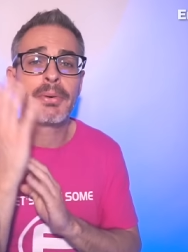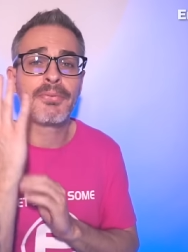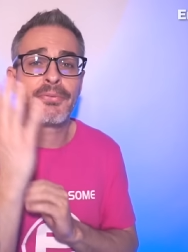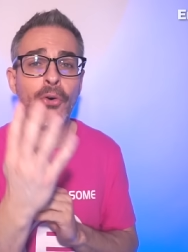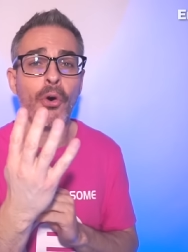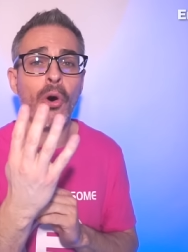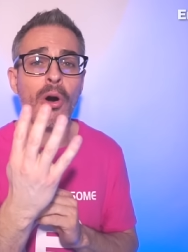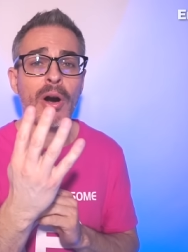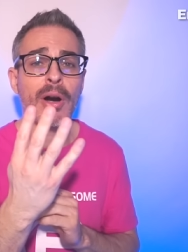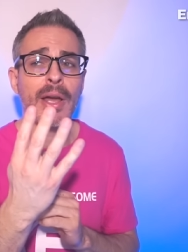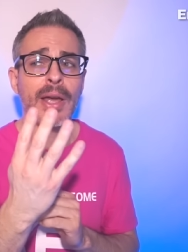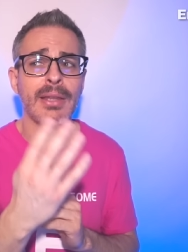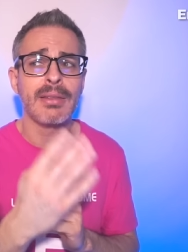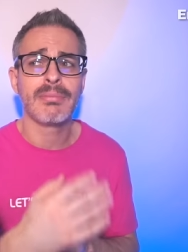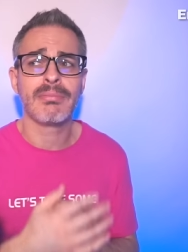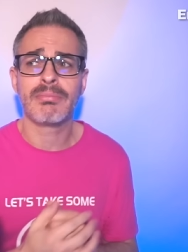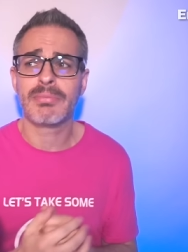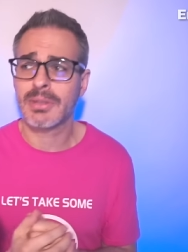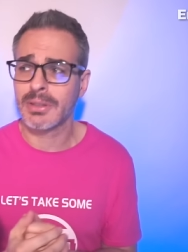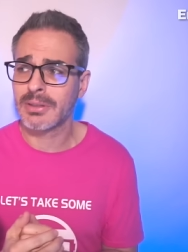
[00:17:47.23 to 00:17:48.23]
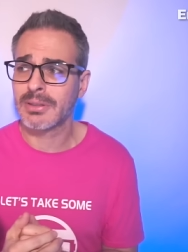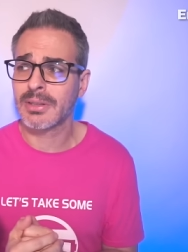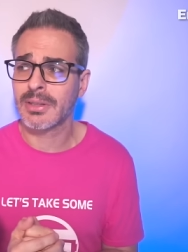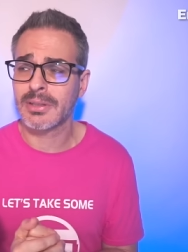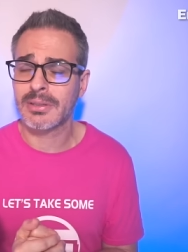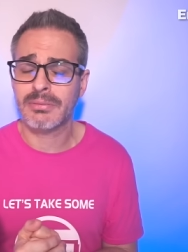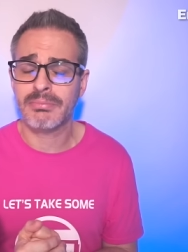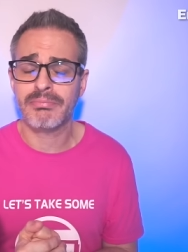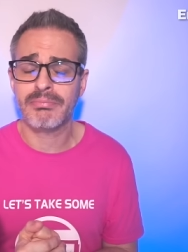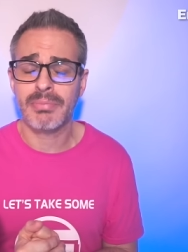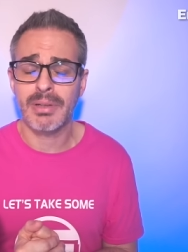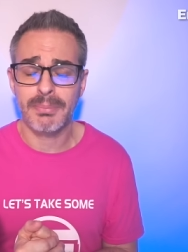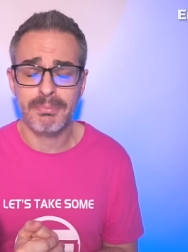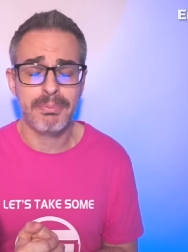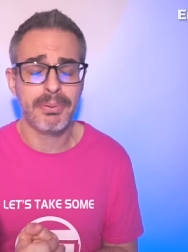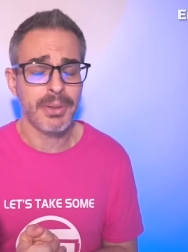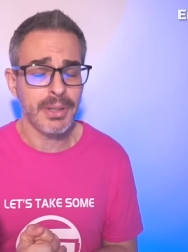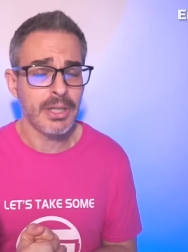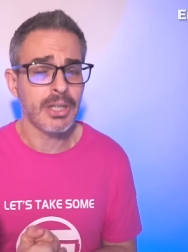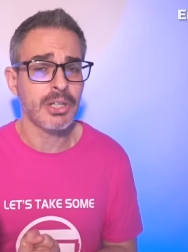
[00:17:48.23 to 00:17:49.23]
four, and this is a
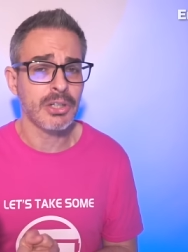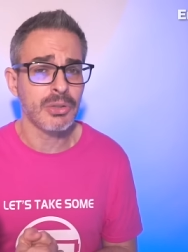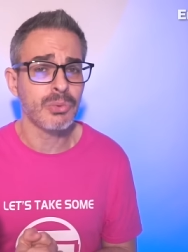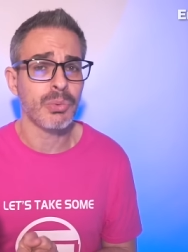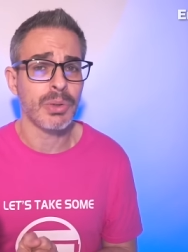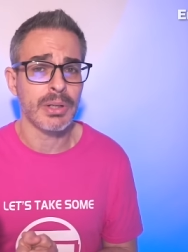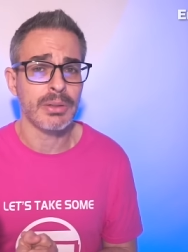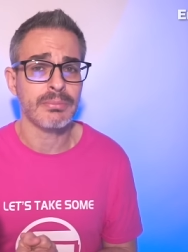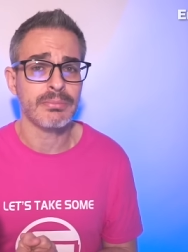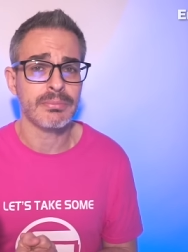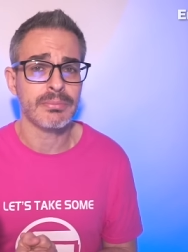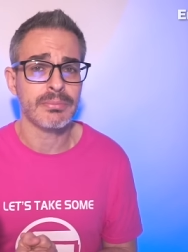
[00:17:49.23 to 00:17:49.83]
pretty good one.